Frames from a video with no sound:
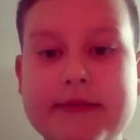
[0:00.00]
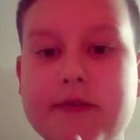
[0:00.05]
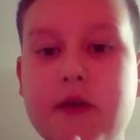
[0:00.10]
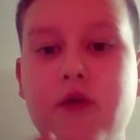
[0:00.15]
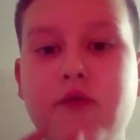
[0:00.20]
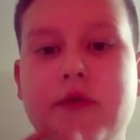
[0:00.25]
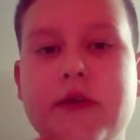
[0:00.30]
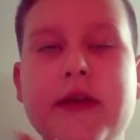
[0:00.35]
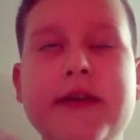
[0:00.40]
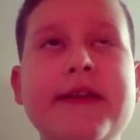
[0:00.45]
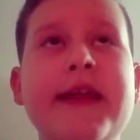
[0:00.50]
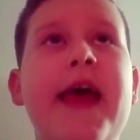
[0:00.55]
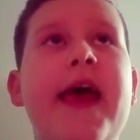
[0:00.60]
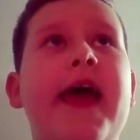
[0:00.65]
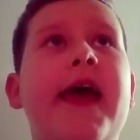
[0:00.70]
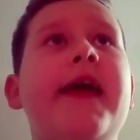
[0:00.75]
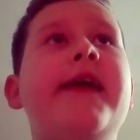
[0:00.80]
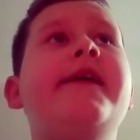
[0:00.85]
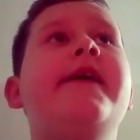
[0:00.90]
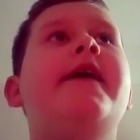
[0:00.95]
So
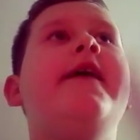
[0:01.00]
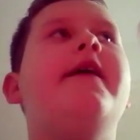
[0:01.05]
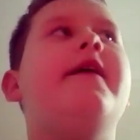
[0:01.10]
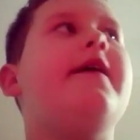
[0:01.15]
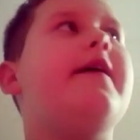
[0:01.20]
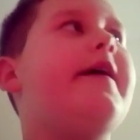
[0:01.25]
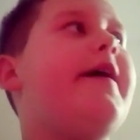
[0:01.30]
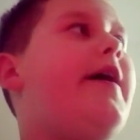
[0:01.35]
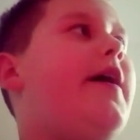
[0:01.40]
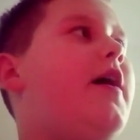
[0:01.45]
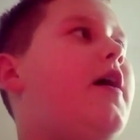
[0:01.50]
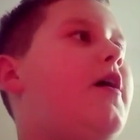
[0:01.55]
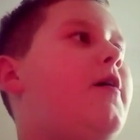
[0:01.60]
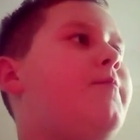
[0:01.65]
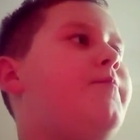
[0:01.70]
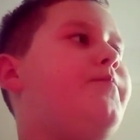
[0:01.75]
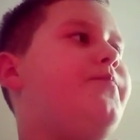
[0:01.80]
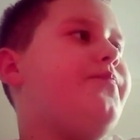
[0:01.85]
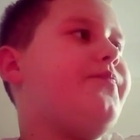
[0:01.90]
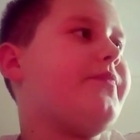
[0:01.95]
today,
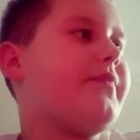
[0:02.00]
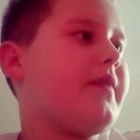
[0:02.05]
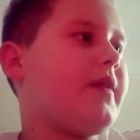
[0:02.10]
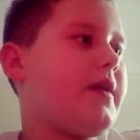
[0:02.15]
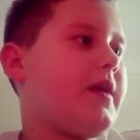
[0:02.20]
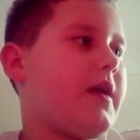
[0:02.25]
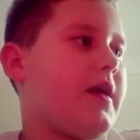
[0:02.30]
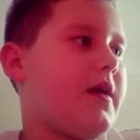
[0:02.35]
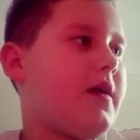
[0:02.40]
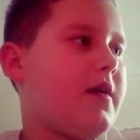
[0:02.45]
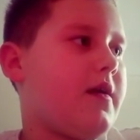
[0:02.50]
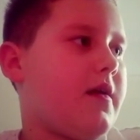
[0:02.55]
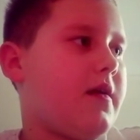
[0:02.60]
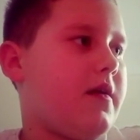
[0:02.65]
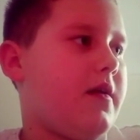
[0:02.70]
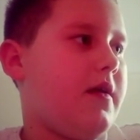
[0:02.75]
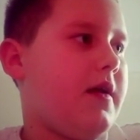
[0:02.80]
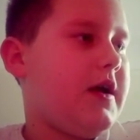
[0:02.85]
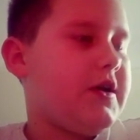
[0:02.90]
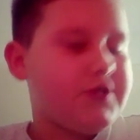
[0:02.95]
I
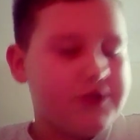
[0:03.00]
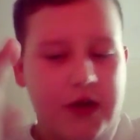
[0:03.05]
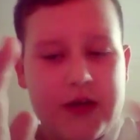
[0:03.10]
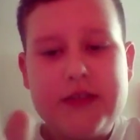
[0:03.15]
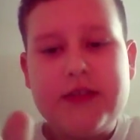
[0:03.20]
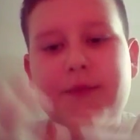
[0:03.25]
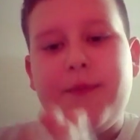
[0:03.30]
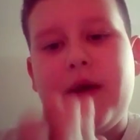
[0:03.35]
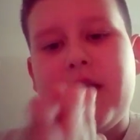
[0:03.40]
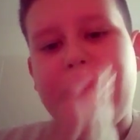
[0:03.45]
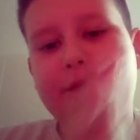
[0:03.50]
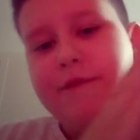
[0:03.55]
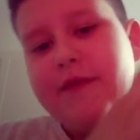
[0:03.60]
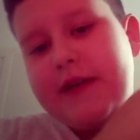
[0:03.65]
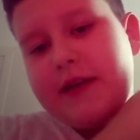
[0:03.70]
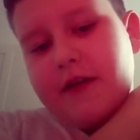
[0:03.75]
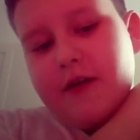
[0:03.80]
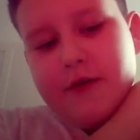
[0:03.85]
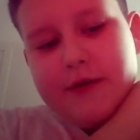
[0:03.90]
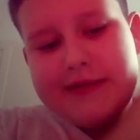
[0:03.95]
tried to make a
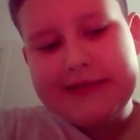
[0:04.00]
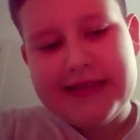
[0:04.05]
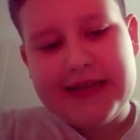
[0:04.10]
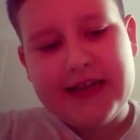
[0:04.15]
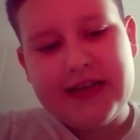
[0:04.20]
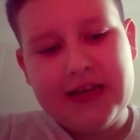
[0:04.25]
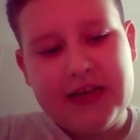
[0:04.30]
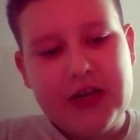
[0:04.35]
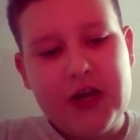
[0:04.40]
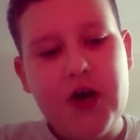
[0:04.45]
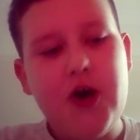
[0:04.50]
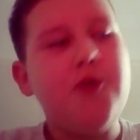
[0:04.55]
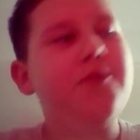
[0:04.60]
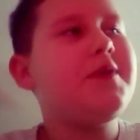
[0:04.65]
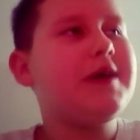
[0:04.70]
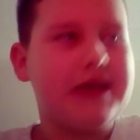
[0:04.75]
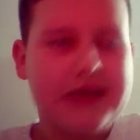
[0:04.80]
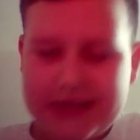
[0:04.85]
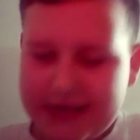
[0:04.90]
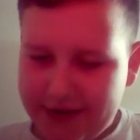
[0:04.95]
video a second ago,
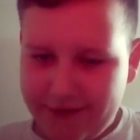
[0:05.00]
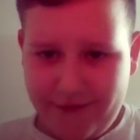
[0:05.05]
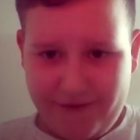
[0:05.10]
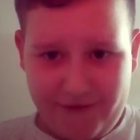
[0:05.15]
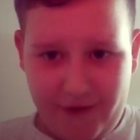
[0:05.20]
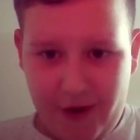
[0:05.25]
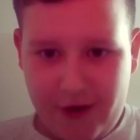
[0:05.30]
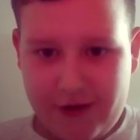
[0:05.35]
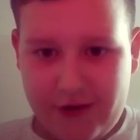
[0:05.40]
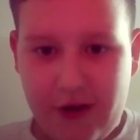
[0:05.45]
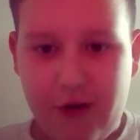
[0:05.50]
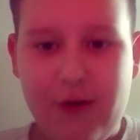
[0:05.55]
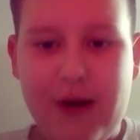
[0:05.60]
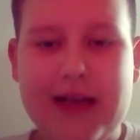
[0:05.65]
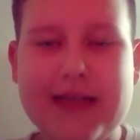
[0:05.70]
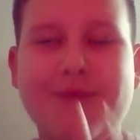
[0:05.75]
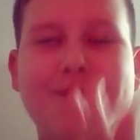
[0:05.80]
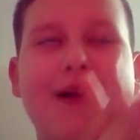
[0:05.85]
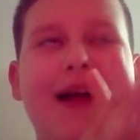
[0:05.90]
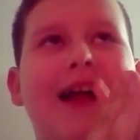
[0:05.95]
but it didn't go
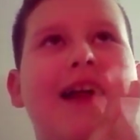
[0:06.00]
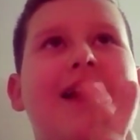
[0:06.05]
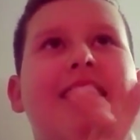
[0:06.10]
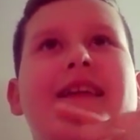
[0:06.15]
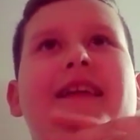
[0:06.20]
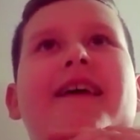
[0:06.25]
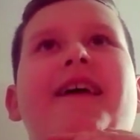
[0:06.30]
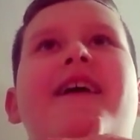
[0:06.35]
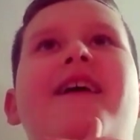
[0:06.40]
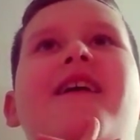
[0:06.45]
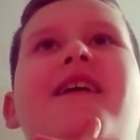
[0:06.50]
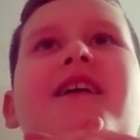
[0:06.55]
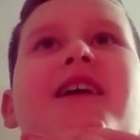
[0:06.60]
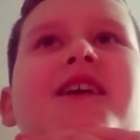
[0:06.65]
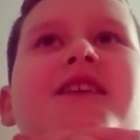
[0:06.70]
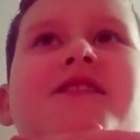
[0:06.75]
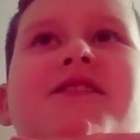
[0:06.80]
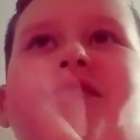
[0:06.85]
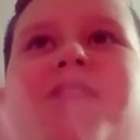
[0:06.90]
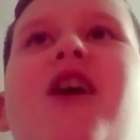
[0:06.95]
as planned.
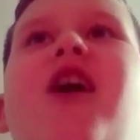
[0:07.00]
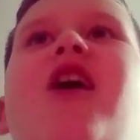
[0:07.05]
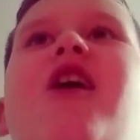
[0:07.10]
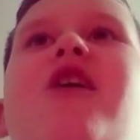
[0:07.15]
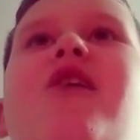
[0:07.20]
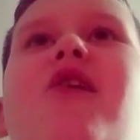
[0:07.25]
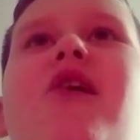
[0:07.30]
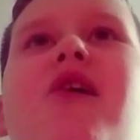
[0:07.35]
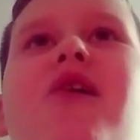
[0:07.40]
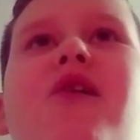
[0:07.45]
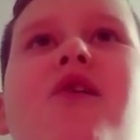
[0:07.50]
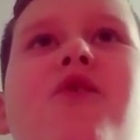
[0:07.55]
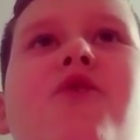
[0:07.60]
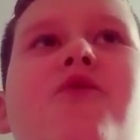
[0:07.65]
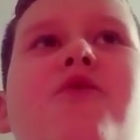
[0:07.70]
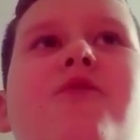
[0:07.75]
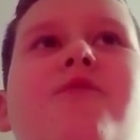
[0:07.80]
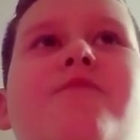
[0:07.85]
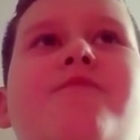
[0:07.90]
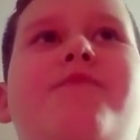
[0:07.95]

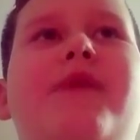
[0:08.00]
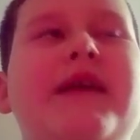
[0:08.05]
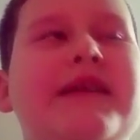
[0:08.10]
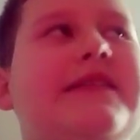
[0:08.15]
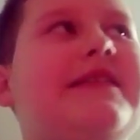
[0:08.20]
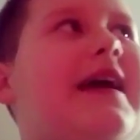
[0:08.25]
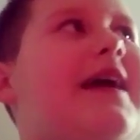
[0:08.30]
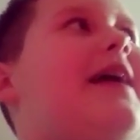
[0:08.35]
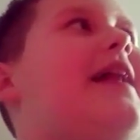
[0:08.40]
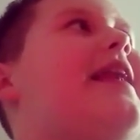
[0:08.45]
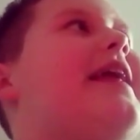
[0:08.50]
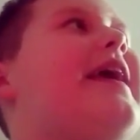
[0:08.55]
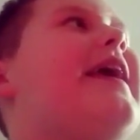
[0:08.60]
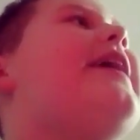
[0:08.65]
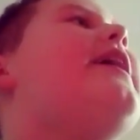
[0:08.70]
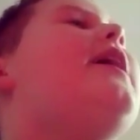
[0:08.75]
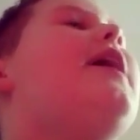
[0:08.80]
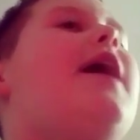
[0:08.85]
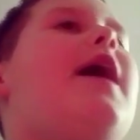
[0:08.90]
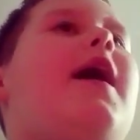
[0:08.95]
So
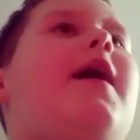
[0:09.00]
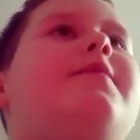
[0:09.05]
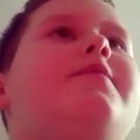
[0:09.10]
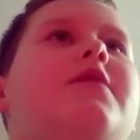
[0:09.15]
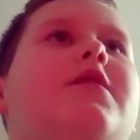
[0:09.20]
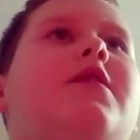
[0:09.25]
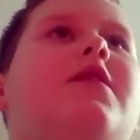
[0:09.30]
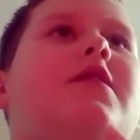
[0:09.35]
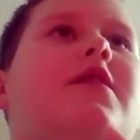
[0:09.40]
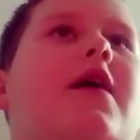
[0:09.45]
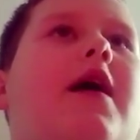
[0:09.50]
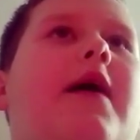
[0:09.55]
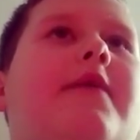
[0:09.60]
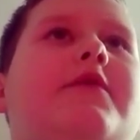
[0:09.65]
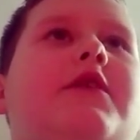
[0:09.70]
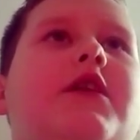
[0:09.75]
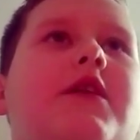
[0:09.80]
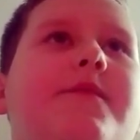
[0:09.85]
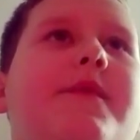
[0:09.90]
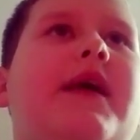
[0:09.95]
basically, I'm
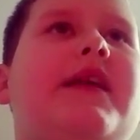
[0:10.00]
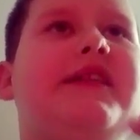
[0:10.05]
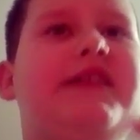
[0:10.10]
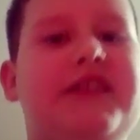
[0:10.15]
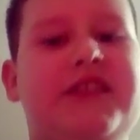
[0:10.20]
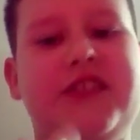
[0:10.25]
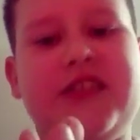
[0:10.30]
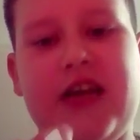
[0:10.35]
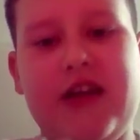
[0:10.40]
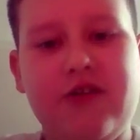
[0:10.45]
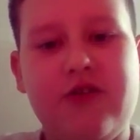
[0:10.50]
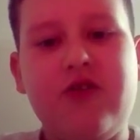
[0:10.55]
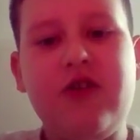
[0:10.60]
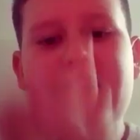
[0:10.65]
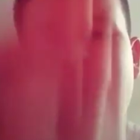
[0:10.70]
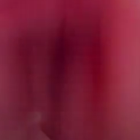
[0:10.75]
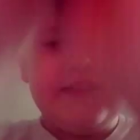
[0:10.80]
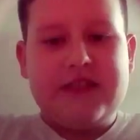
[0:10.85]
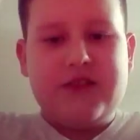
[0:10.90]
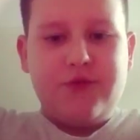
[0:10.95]
gonna make this channel
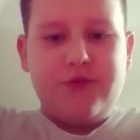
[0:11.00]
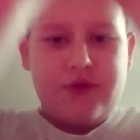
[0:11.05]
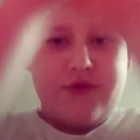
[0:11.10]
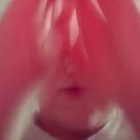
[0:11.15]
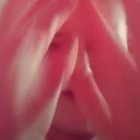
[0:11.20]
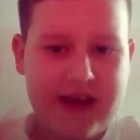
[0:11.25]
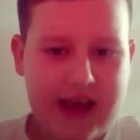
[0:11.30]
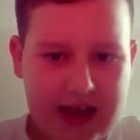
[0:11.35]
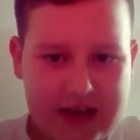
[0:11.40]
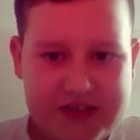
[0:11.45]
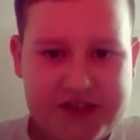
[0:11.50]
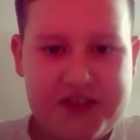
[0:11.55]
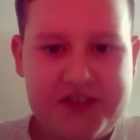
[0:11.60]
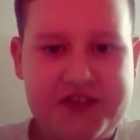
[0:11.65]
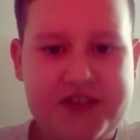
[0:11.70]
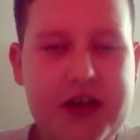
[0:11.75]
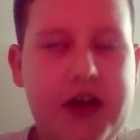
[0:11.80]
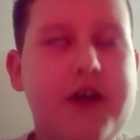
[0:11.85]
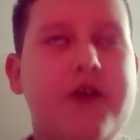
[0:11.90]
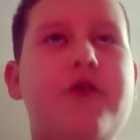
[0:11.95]
into a
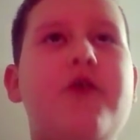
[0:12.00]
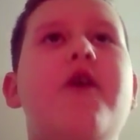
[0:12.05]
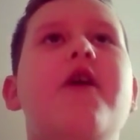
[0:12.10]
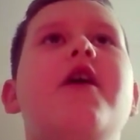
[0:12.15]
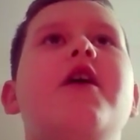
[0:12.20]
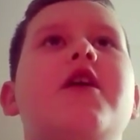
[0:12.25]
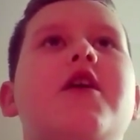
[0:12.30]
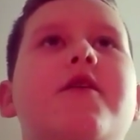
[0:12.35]
reaction channel.